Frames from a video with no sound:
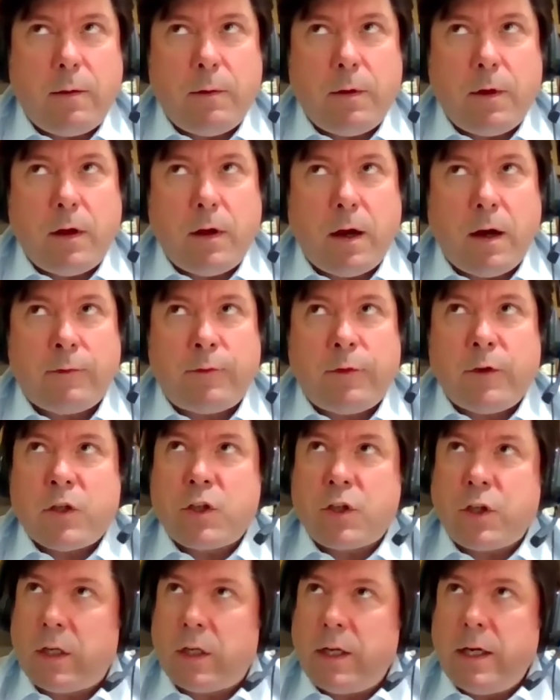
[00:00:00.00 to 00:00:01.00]

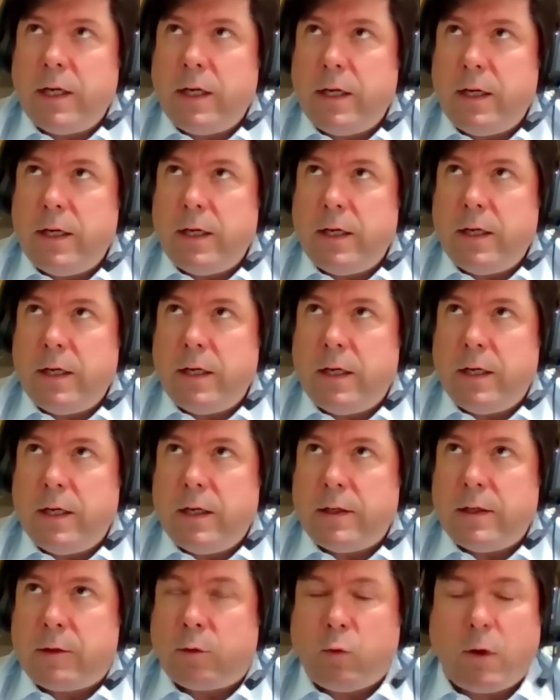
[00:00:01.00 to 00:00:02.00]

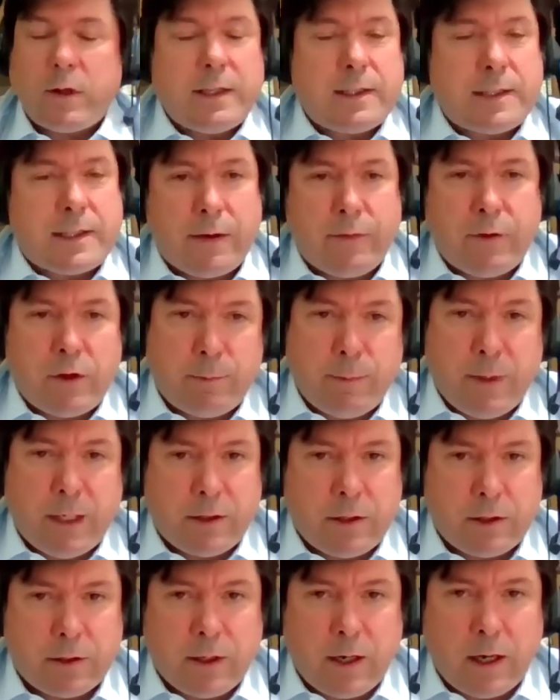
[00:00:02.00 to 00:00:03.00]
Officially $27
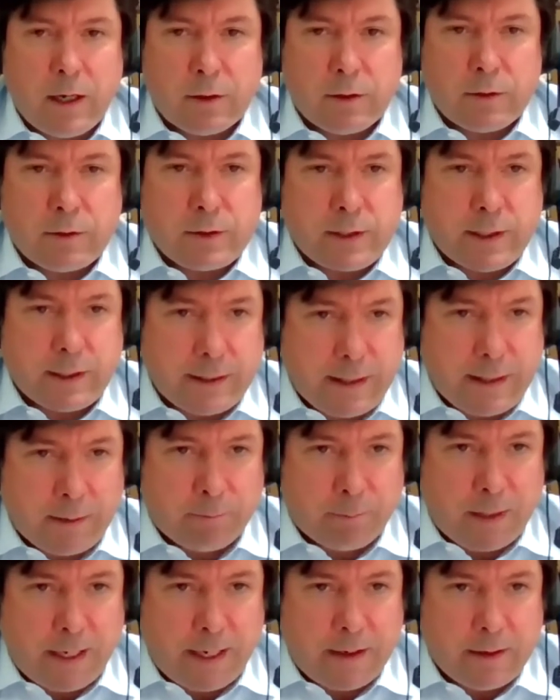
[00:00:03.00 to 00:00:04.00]
million in
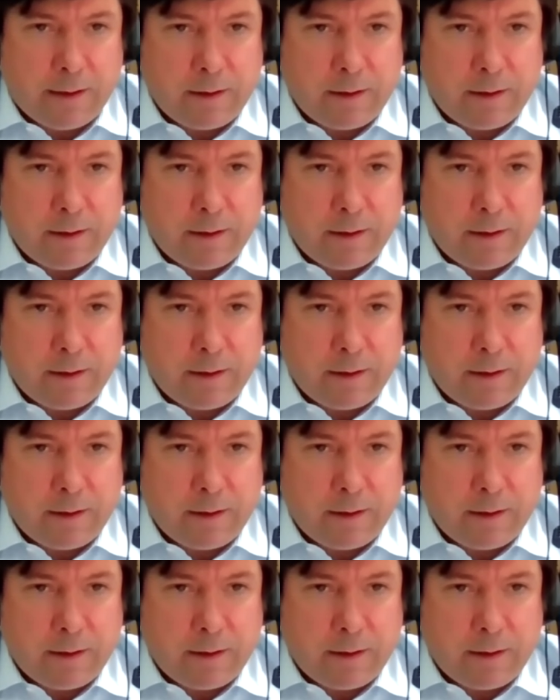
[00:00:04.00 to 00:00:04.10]
that plant.